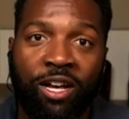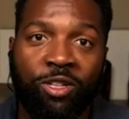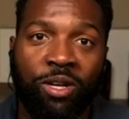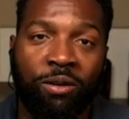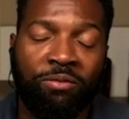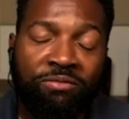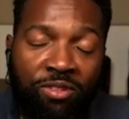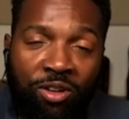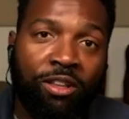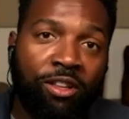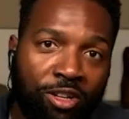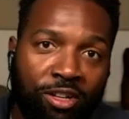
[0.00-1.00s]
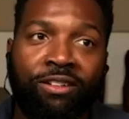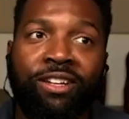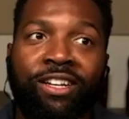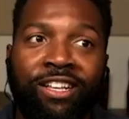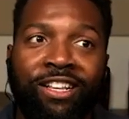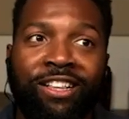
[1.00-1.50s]
So I'm, you know,
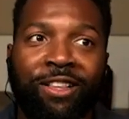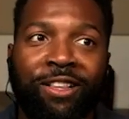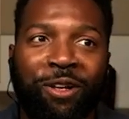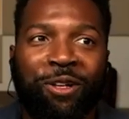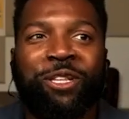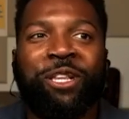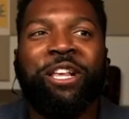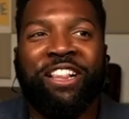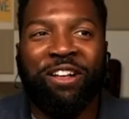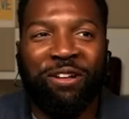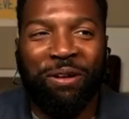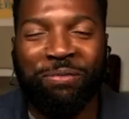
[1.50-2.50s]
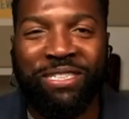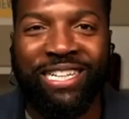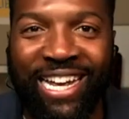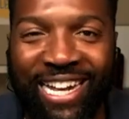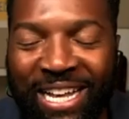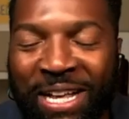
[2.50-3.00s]
a little
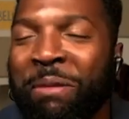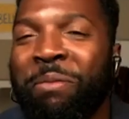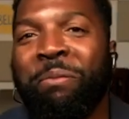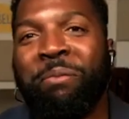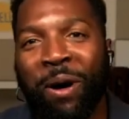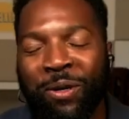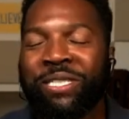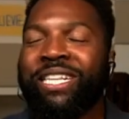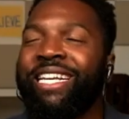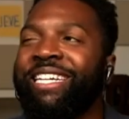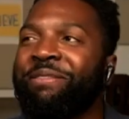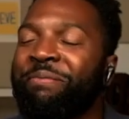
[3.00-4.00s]
upset, but mostly.